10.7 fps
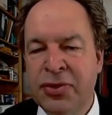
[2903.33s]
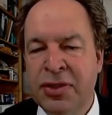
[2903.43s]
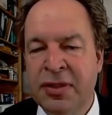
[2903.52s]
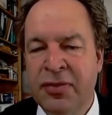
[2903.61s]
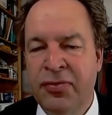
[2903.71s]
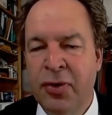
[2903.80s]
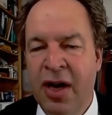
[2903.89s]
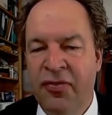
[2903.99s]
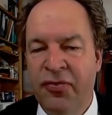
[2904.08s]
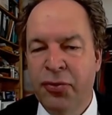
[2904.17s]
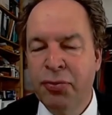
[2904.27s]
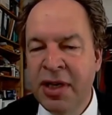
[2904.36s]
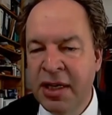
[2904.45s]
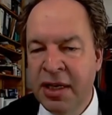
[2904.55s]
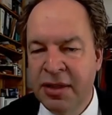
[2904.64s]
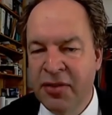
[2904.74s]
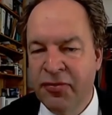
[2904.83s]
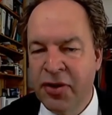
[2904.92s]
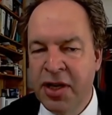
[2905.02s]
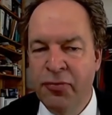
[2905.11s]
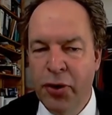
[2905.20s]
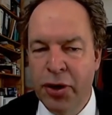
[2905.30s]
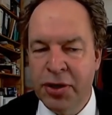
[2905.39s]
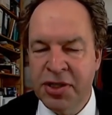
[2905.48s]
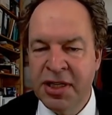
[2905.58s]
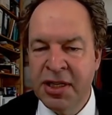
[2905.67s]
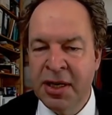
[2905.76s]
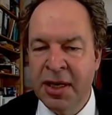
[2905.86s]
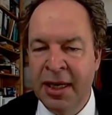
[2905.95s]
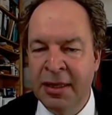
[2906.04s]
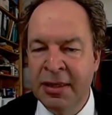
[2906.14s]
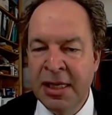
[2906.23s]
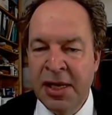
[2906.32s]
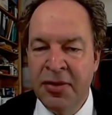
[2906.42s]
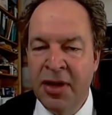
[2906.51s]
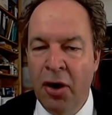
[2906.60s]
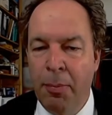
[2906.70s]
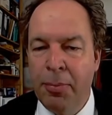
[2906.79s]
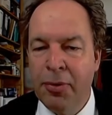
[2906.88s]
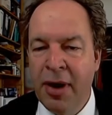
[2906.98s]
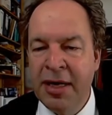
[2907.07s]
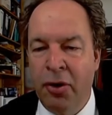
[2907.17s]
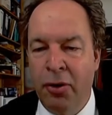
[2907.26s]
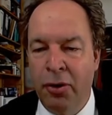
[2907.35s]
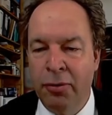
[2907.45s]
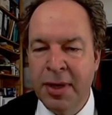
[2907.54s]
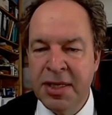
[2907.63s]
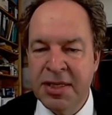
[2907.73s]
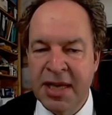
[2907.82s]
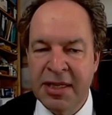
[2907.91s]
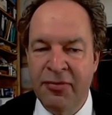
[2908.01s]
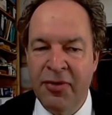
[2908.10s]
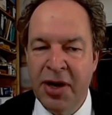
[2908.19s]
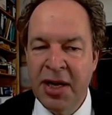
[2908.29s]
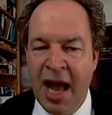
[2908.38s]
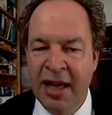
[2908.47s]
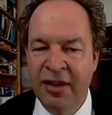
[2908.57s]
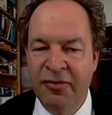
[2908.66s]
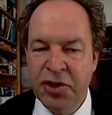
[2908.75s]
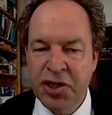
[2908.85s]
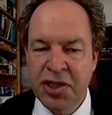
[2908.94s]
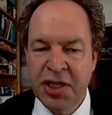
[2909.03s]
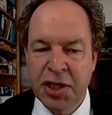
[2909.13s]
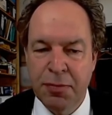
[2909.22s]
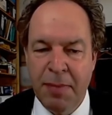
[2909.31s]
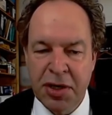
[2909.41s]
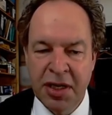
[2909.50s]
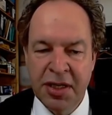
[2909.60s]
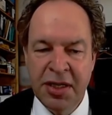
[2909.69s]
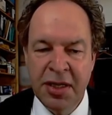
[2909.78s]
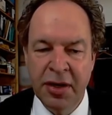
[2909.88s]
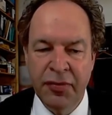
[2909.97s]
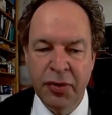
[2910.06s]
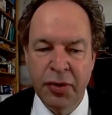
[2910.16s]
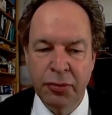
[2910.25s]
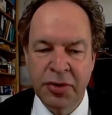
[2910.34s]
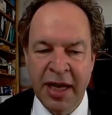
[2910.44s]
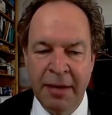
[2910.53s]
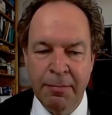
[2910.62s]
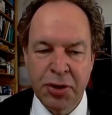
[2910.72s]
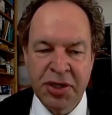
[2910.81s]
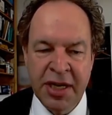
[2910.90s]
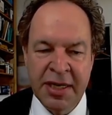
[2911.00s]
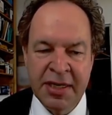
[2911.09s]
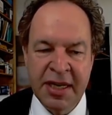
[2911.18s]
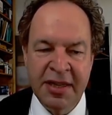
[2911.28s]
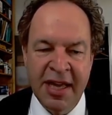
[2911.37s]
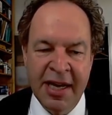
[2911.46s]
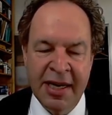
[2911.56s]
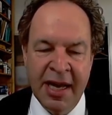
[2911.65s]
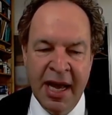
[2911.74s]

if you have 3 different inverters here, they operate always at a very high efficiency, especially here. If you go to 10%, then